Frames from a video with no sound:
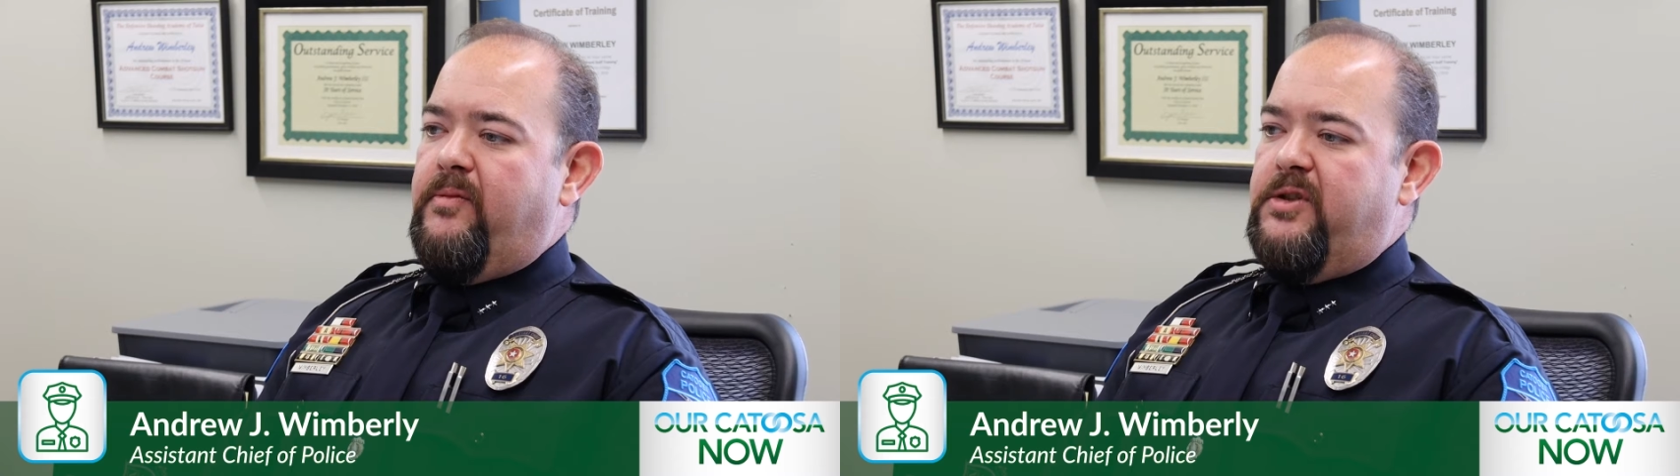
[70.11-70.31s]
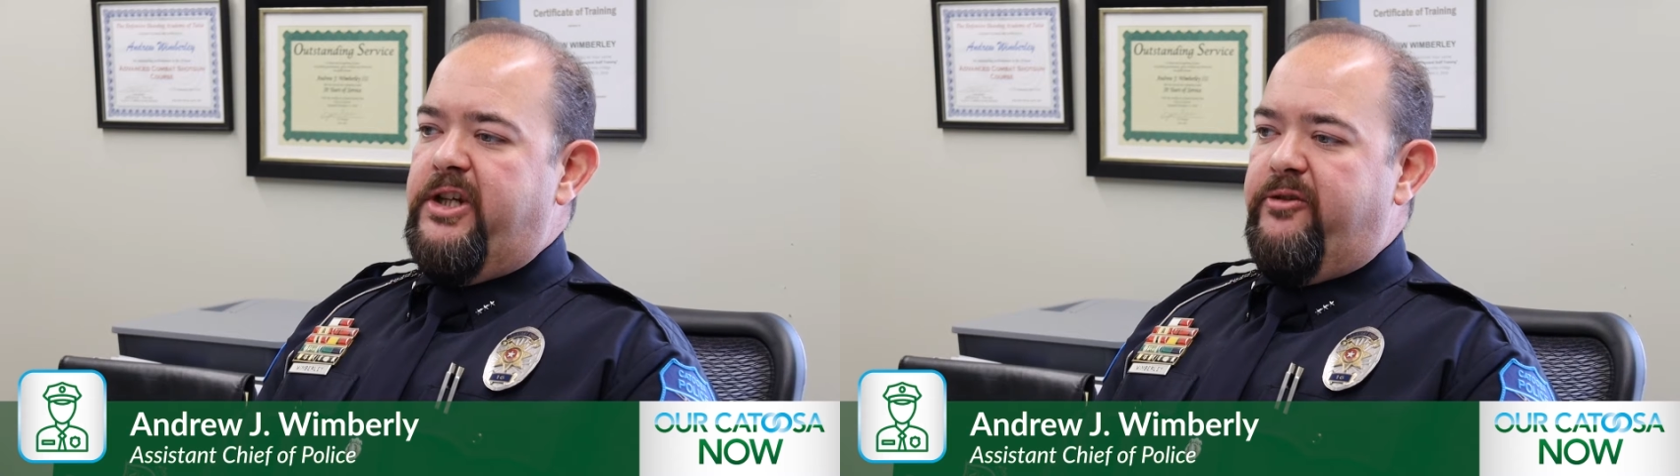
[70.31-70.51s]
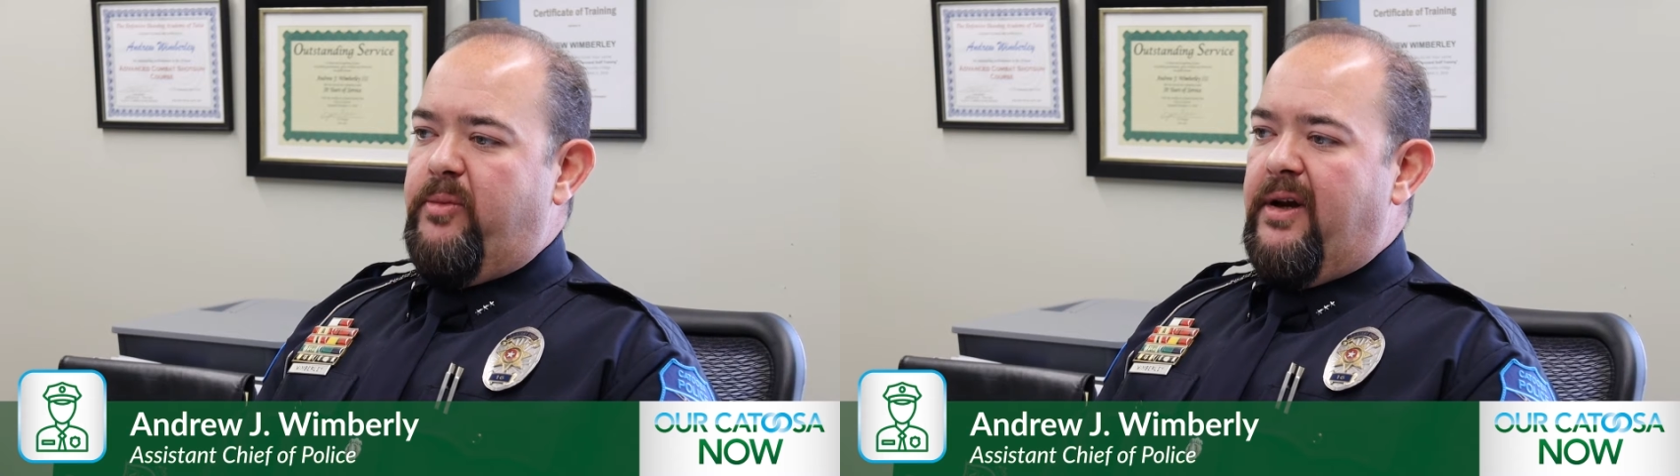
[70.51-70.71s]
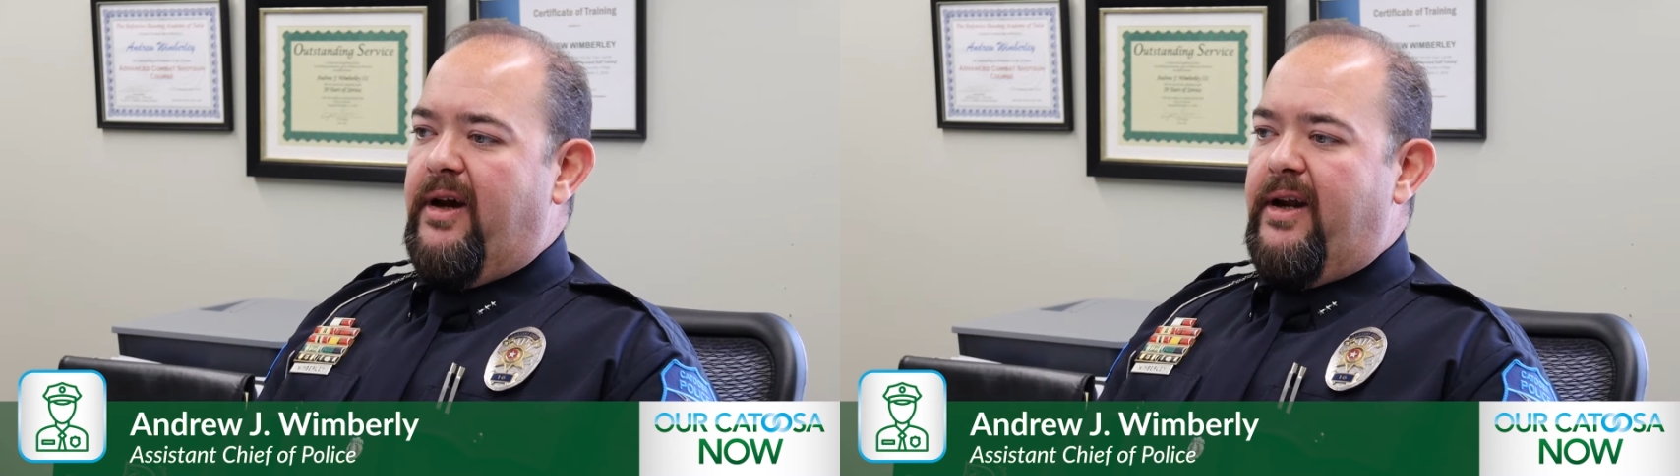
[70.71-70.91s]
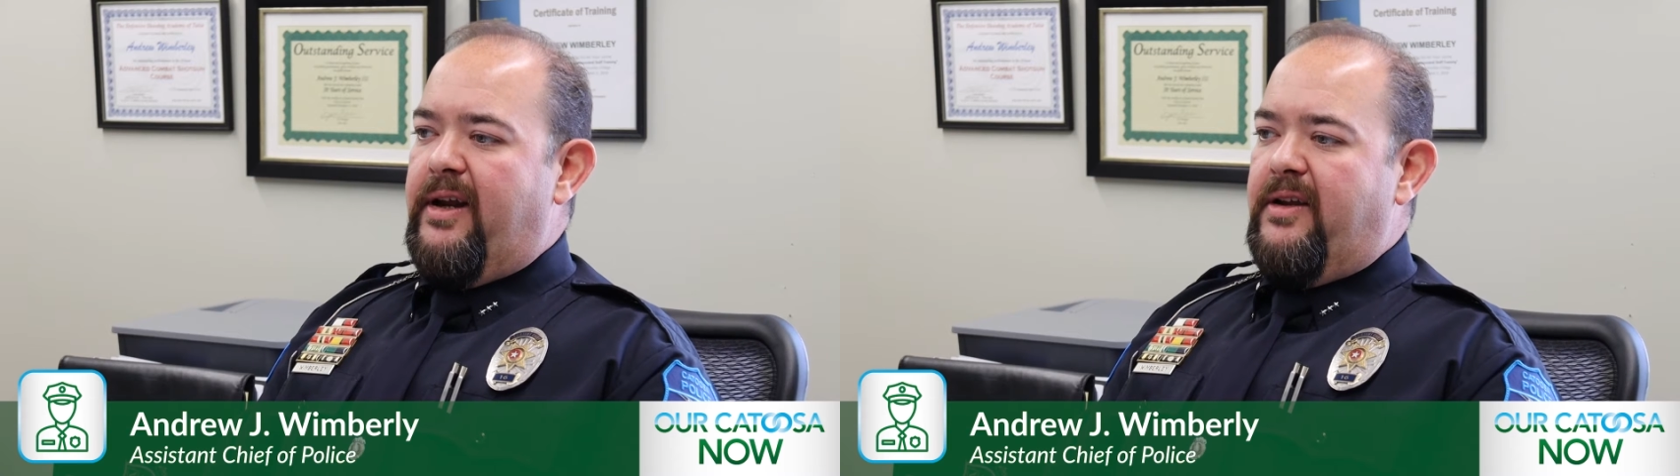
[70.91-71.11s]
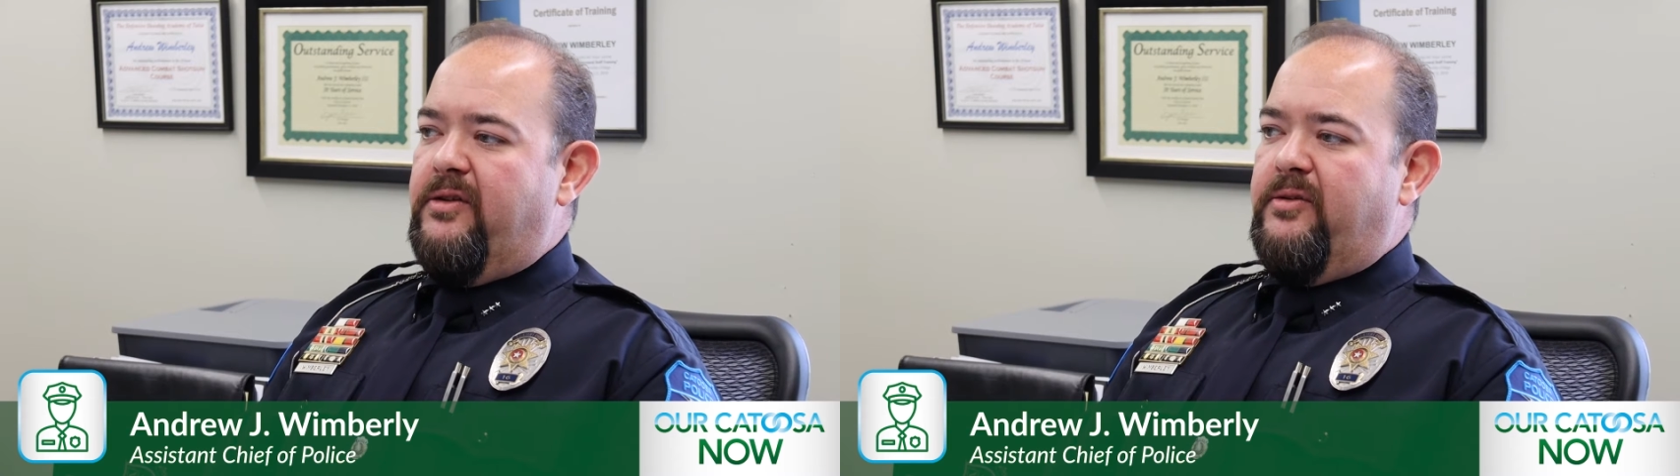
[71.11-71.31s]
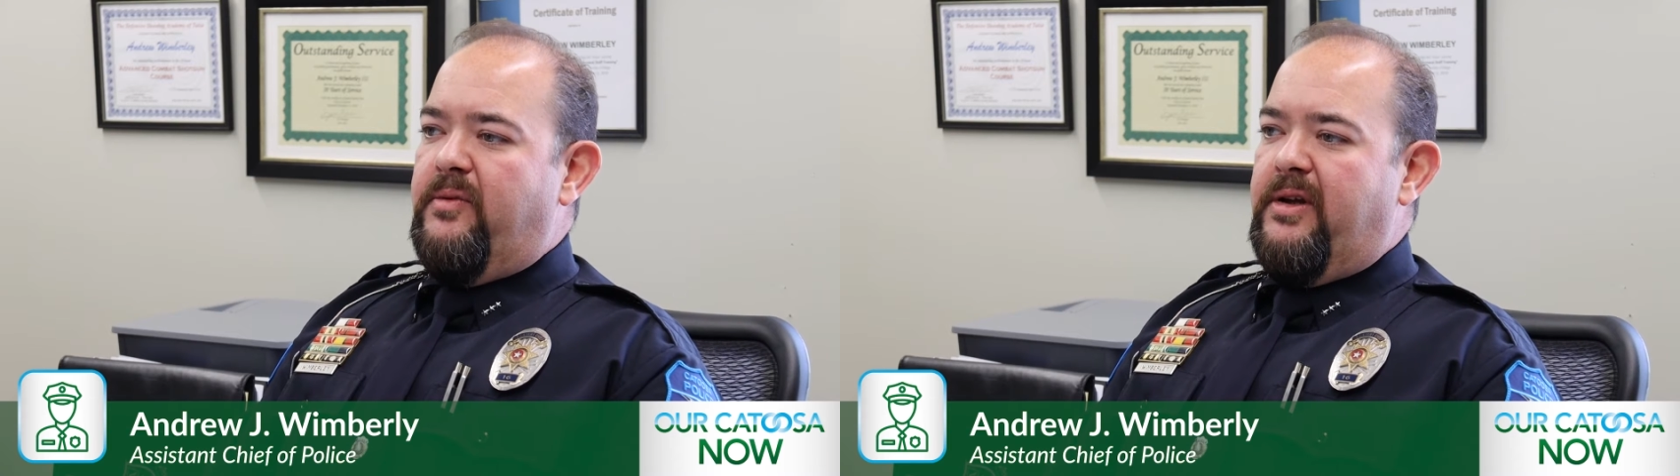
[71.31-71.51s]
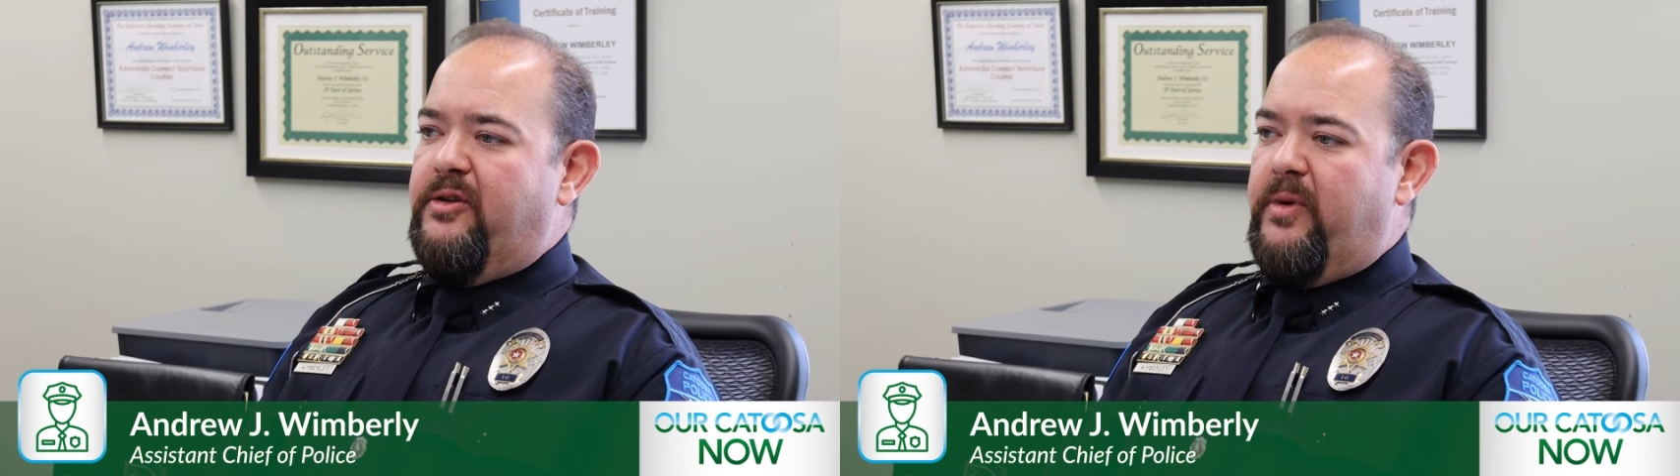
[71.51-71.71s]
Chief Benight has